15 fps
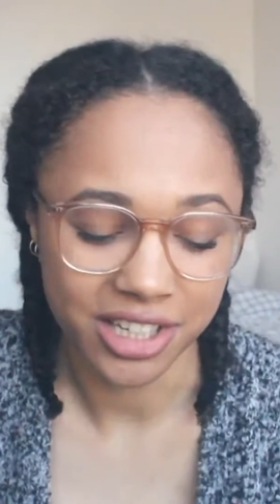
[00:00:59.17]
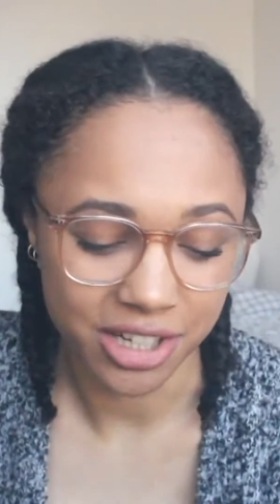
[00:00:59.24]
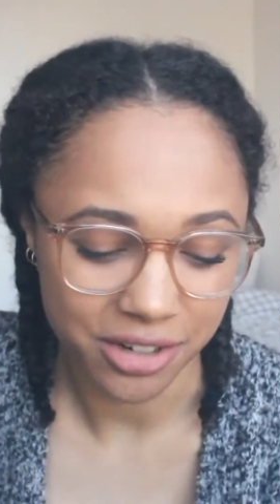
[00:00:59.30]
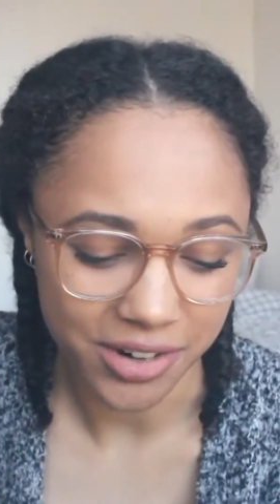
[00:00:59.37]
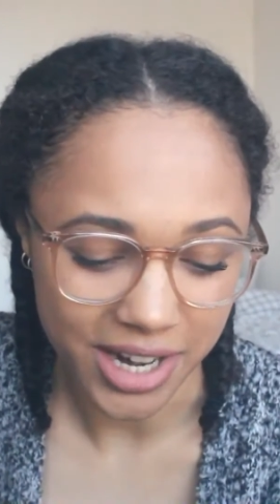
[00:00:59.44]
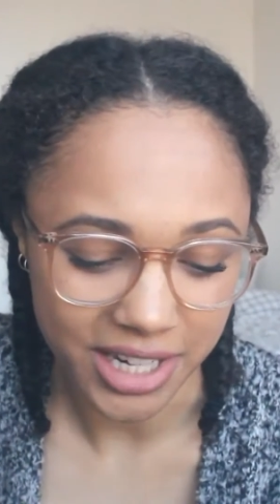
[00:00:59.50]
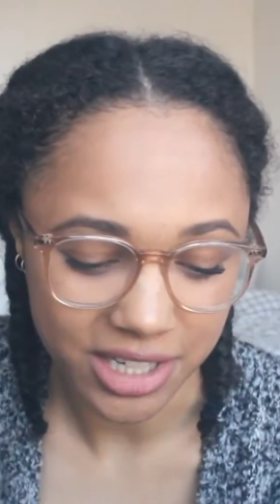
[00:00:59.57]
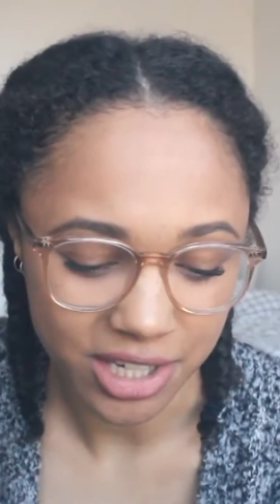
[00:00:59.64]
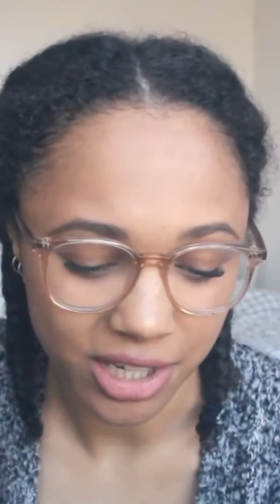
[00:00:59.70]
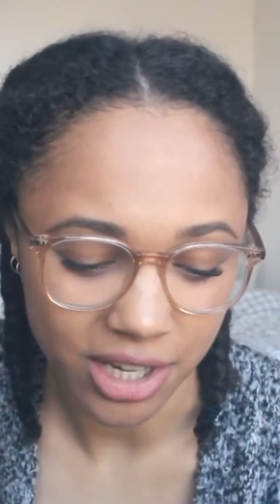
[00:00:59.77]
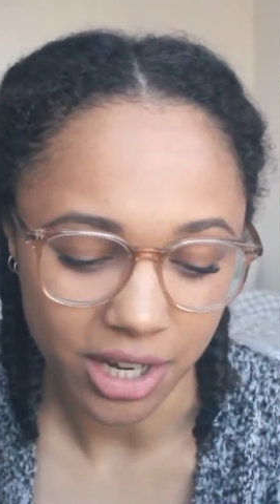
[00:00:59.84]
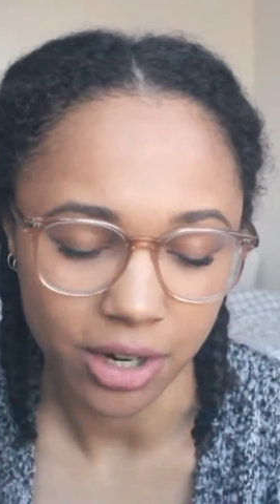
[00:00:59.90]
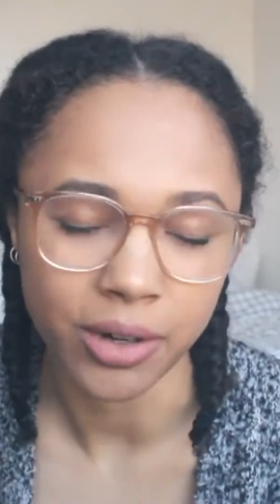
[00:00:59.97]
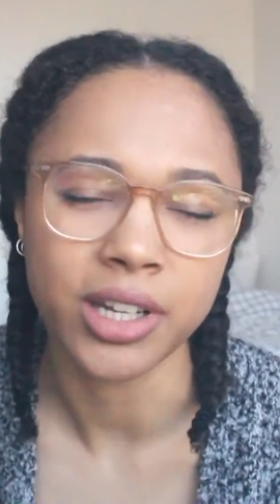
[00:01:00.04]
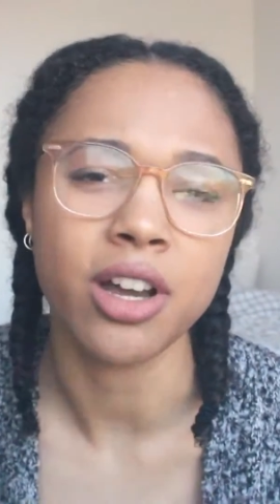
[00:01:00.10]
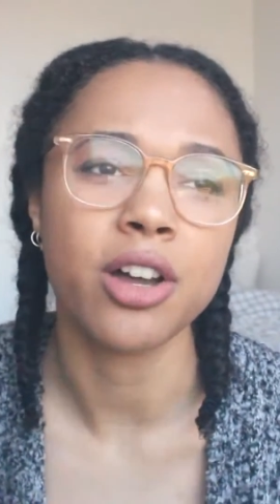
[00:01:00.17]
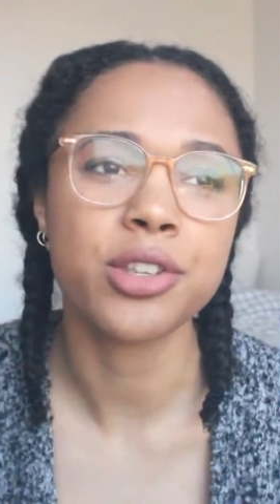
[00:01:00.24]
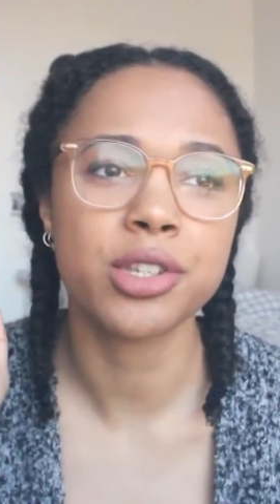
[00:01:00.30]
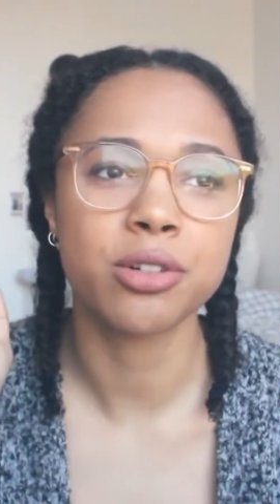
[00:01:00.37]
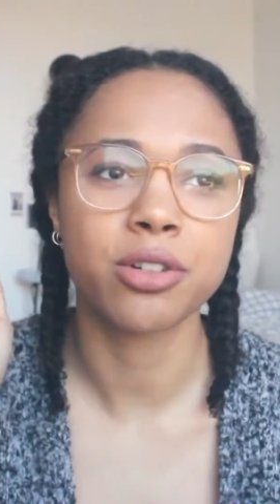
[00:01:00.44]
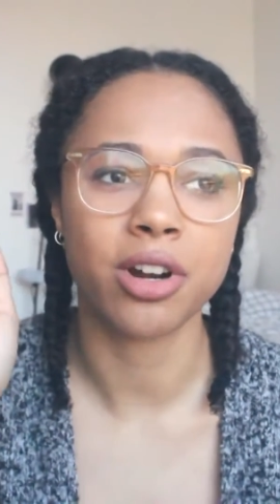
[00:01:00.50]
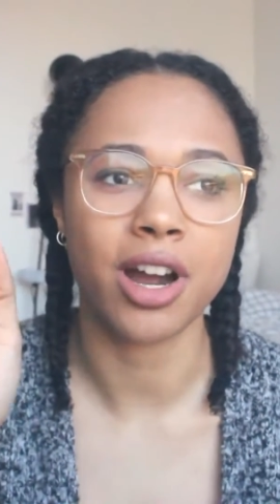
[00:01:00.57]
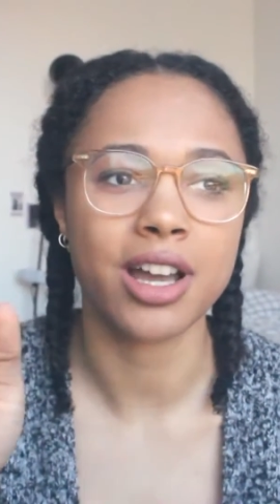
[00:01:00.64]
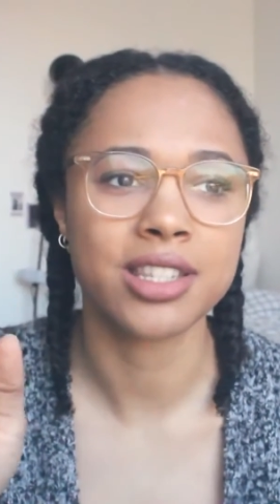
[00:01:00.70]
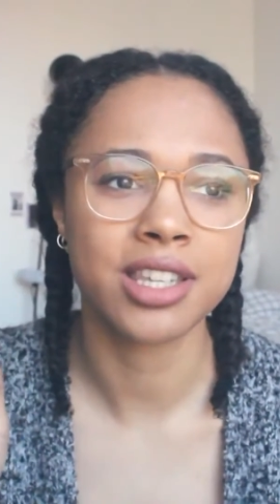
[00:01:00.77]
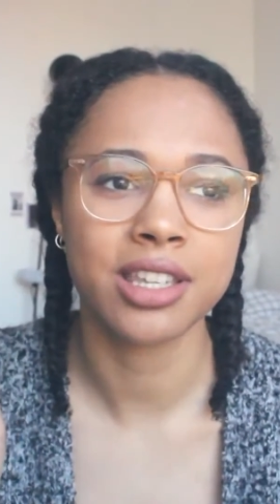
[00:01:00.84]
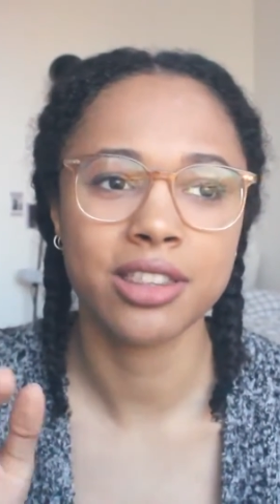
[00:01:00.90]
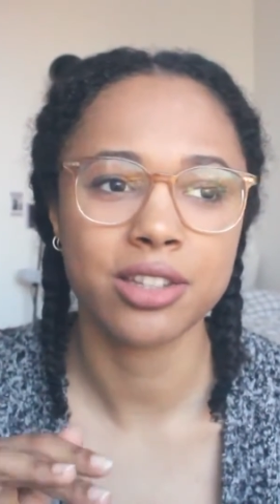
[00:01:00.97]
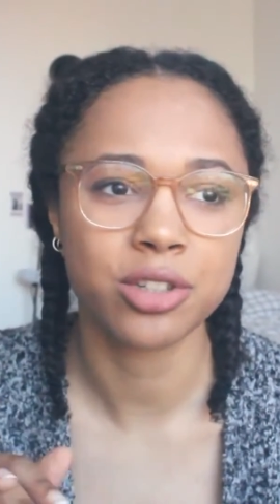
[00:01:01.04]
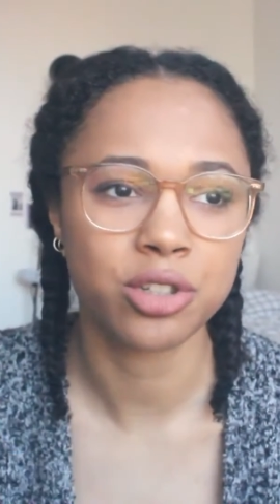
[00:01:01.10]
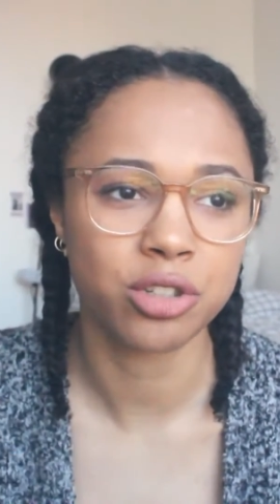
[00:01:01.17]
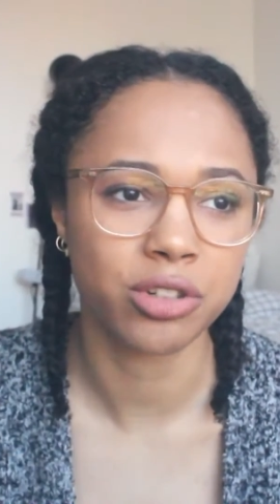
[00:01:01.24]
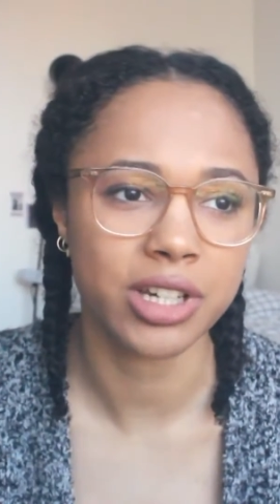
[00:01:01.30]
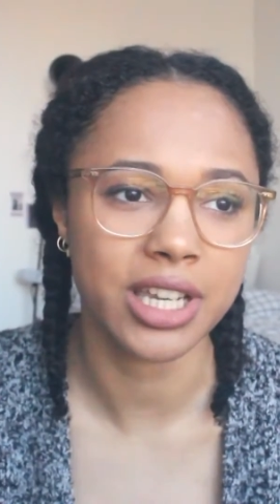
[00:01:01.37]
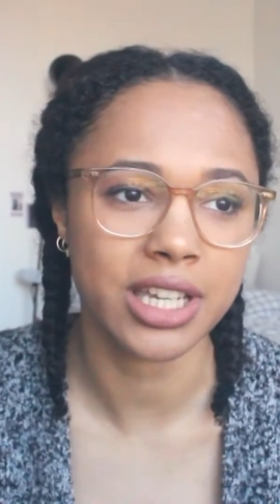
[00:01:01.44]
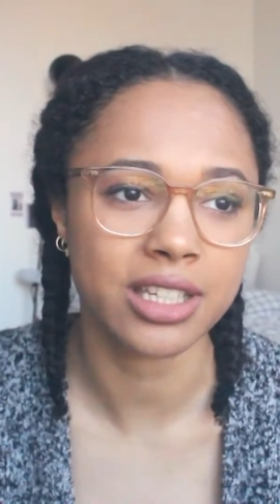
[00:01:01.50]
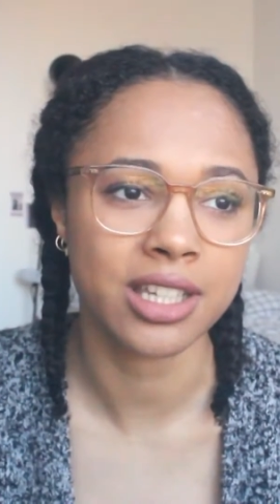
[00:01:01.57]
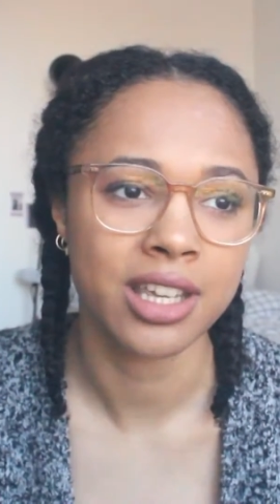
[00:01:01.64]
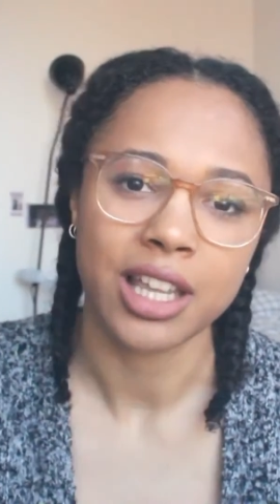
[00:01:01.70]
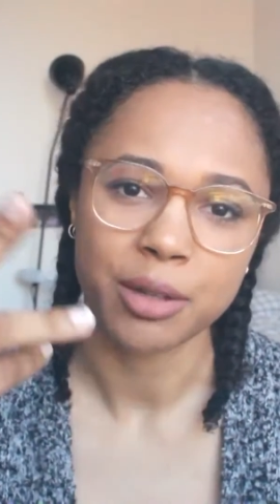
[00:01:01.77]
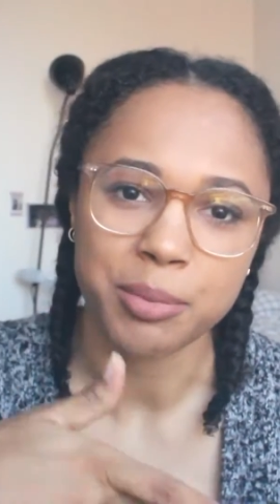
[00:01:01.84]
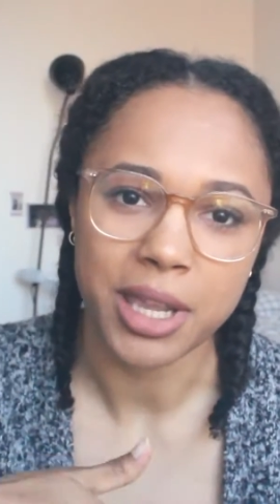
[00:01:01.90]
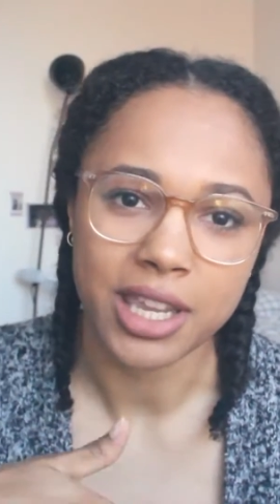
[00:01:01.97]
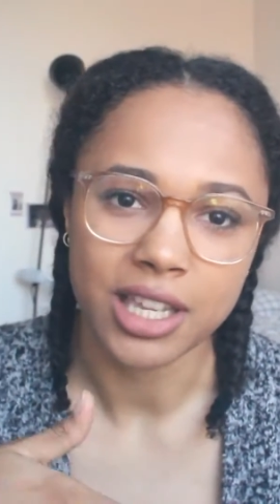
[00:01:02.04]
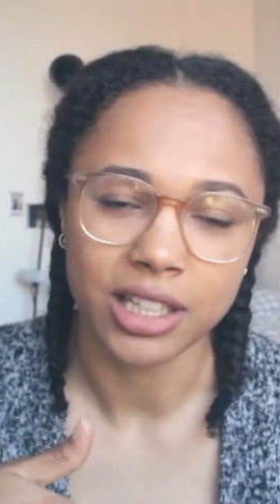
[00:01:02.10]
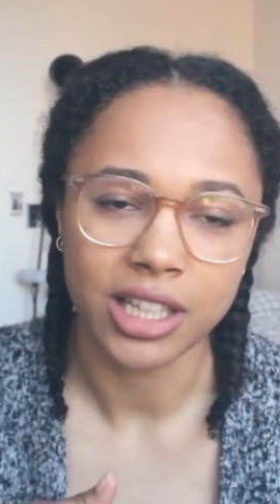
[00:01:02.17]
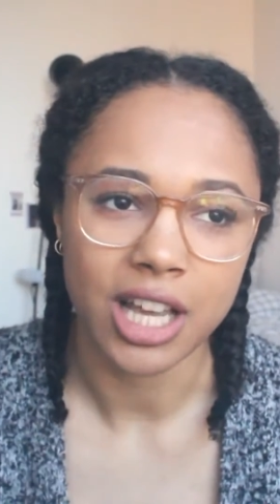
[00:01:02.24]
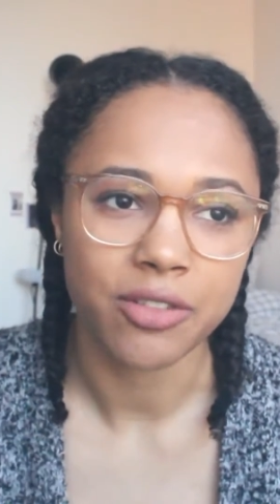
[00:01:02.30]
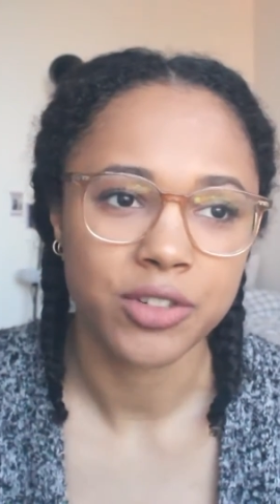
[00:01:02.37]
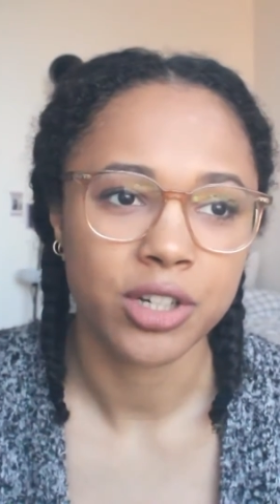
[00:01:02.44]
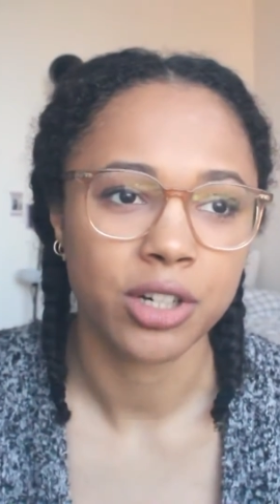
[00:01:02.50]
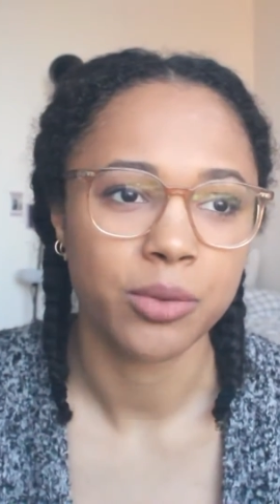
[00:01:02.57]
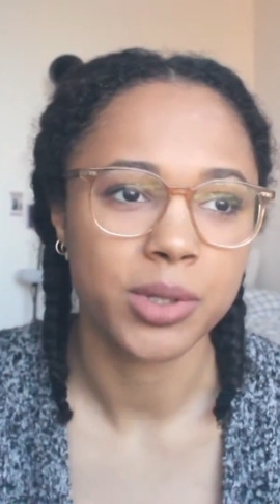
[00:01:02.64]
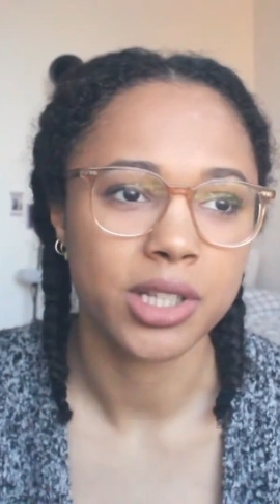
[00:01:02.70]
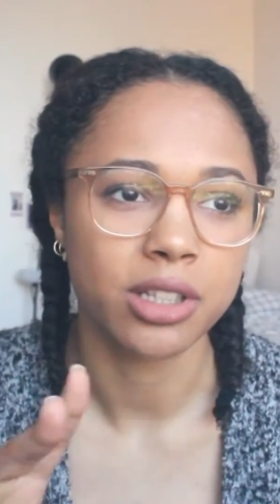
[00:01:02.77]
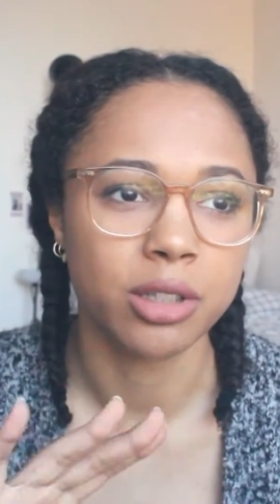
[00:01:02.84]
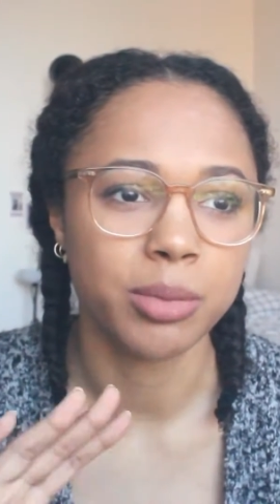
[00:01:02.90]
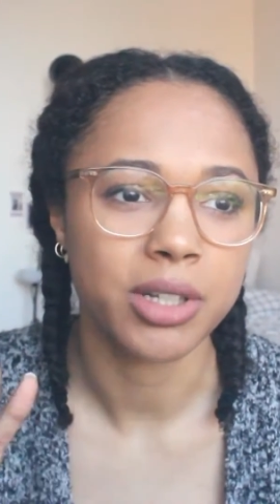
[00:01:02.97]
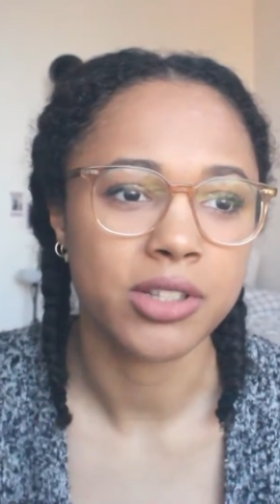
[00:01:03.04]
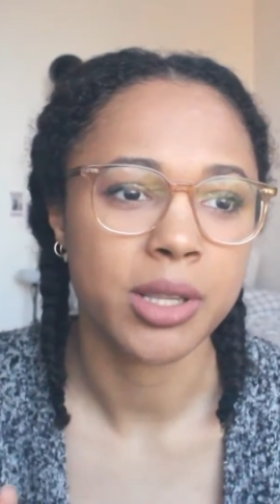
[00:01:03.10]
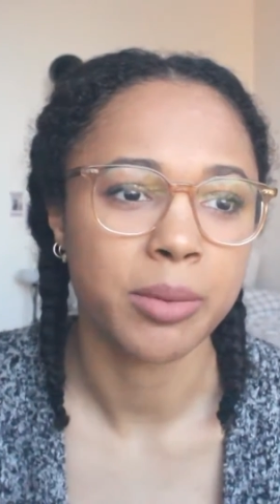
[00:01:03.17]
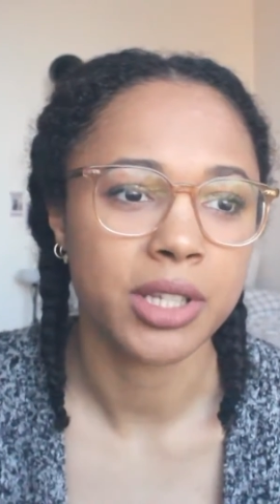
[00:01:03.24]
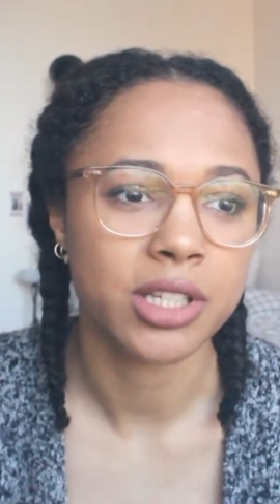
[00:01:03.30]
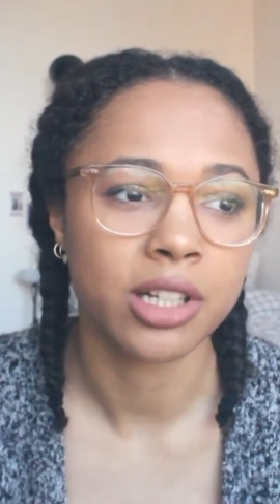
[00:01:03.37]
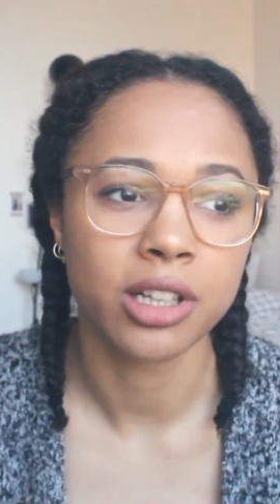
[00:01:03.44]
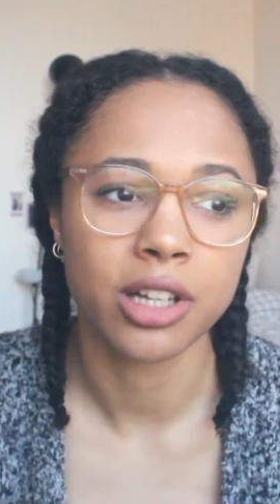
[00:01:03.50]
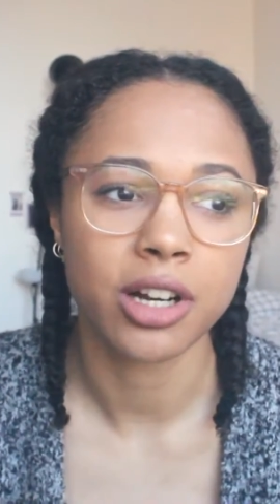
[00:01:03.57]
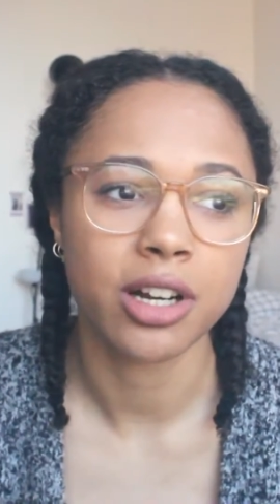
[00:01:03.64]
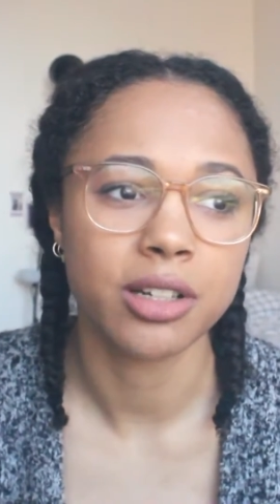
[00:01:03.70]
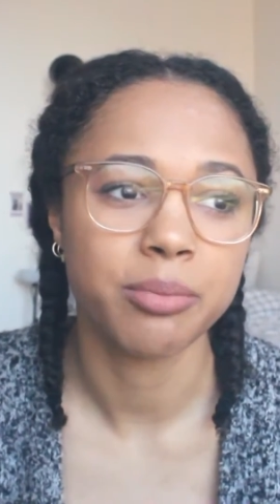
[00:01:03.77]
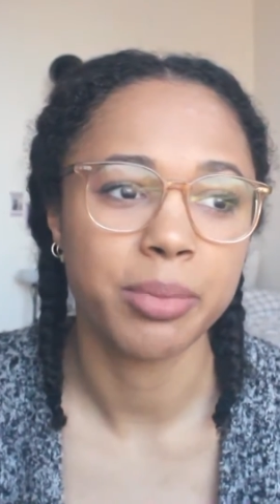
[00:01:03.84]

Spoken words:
You're ready to go. And also crossing the street, like making a left turn was a little bit of something to learn,